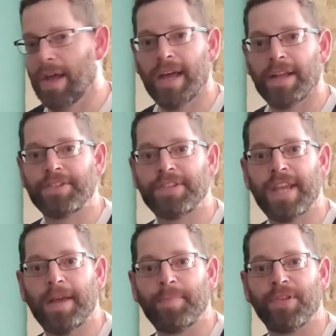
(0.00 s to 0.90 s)
uh,
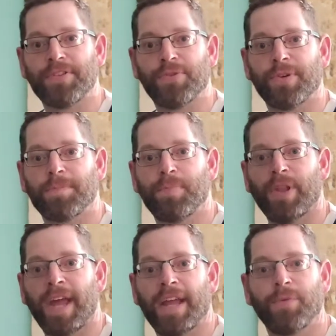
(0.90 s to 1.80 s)
tip, the sword
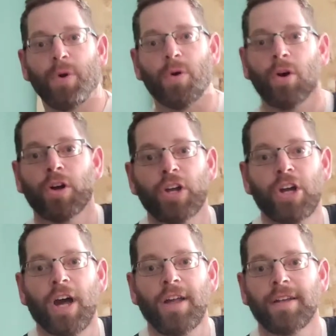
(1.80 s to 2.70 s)
blade will
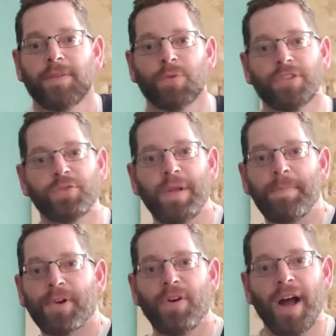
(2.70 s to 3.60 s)
cut, will
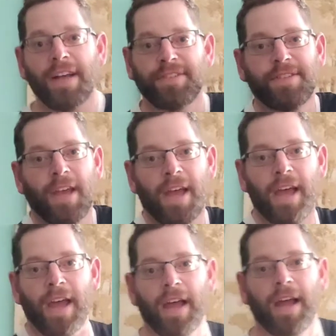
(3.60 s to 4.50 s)
sweep across
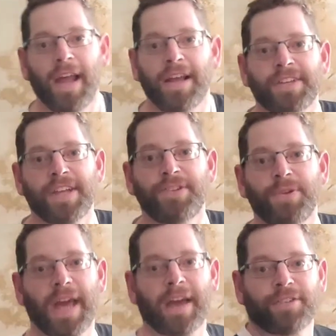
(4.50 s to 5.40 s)
as I
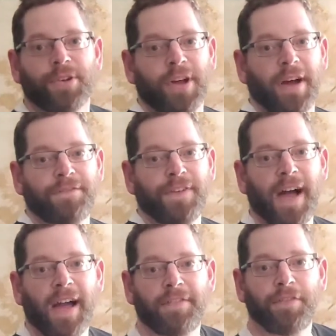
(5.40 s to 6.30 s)
do that. So cut
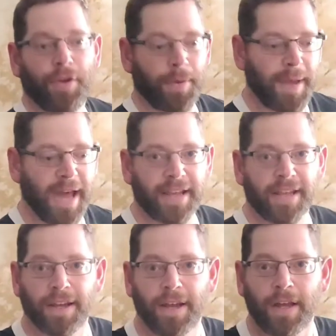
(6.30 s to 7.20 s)
five, back,
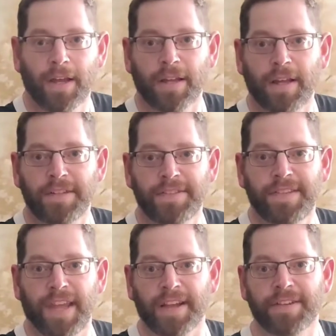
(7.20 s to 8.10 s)
cut
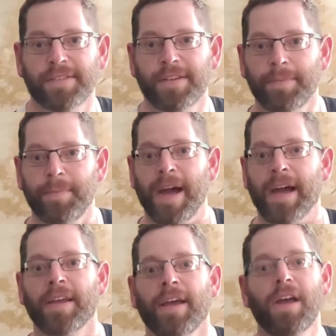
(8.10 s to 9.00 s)
six,
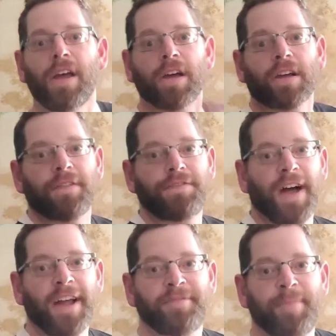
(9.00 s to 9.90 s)
back, cut
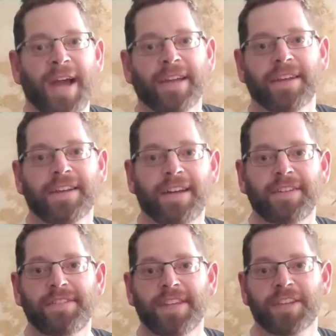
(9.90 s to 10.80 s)
five, back,
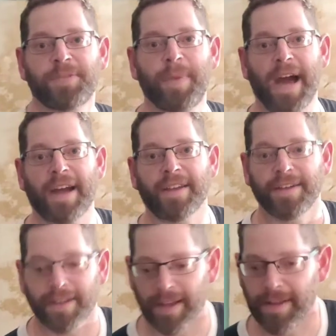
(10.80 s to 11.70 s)
cut six, back.
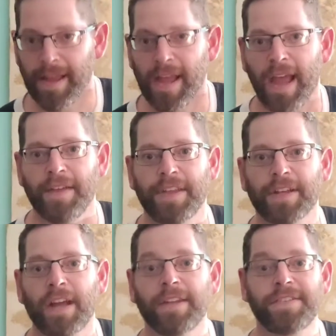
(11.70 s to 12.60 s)
Okay? And
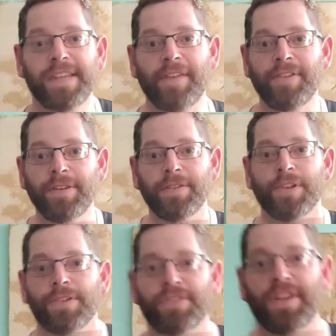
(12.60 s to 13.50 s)
then cut seven,
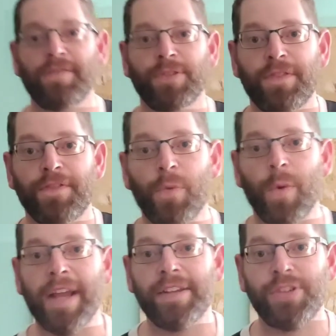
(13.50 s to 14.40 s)
there's several different
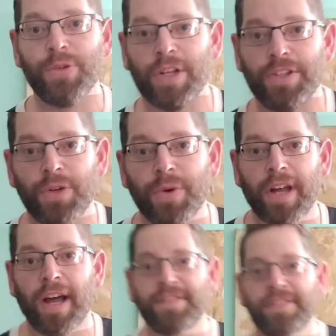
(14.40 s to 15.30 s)
ways you could do a
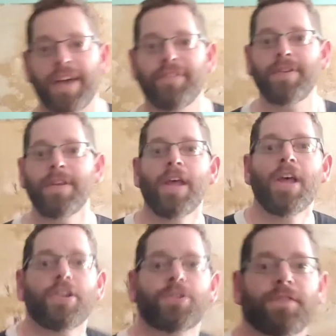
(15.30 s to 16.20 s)
cut seven.
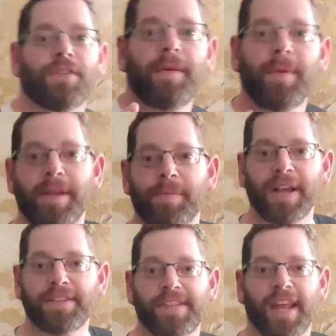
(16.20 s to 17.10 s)
So if I'm in
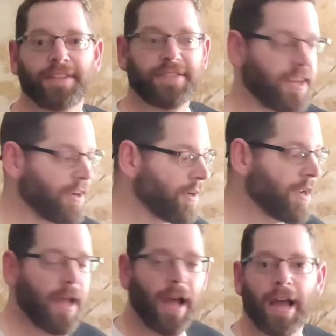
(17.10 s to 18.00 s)
my stance
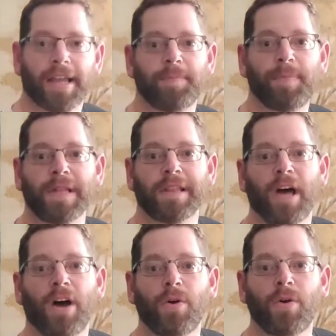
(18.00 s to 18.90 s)
here, I could be
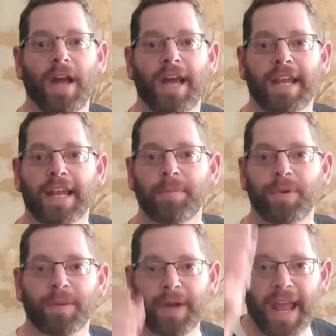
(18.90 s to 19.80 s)
low and I can
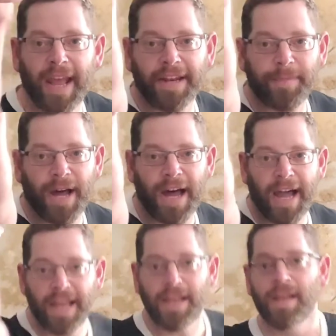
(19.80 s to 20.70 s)
bring my hand up
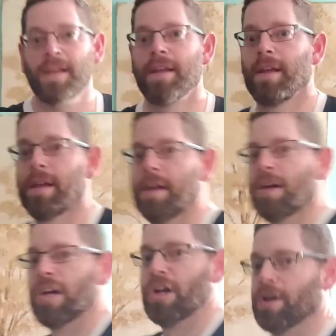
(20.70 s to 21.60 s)
high.
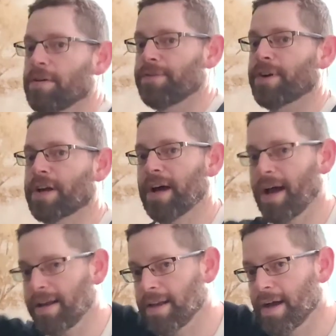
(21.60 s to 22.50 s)
For a
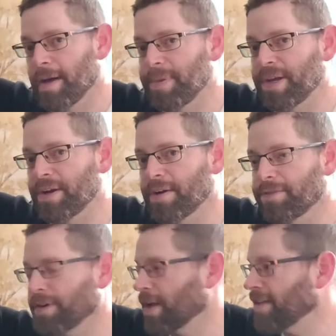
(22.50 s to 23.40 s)
cut up here,
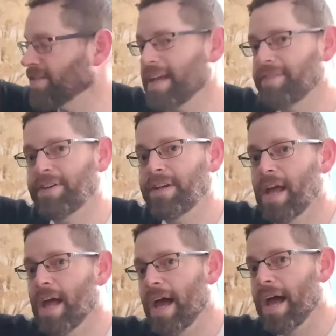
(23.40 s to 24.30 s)
for a cut seven,
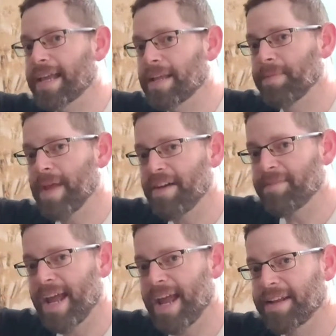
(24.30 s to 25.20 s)
I could have
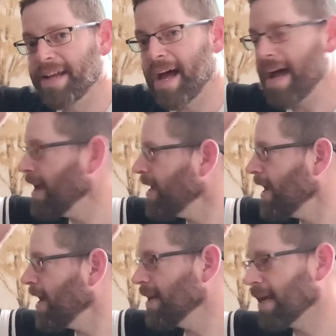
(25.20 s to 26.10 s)
my hand high
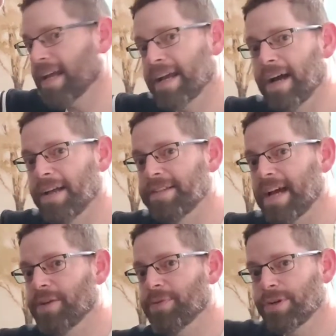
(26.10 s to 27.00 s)
and I could cut
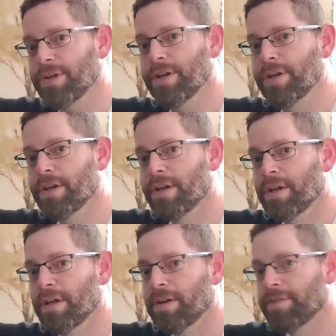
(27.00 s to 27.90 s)
downward.
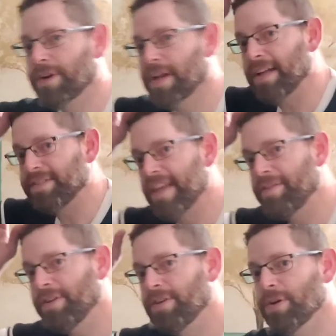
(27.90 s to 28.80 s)
For a cut
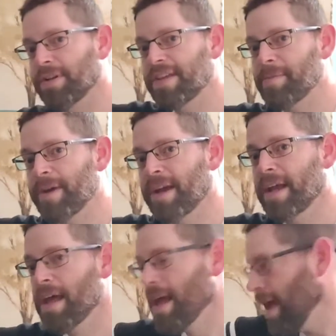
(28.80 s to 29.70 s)
seven, notice how my
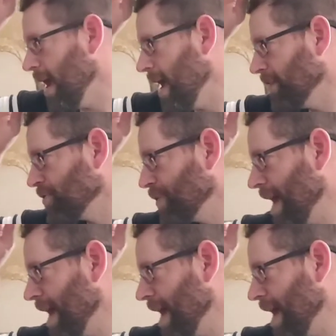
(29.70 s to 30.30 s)
hand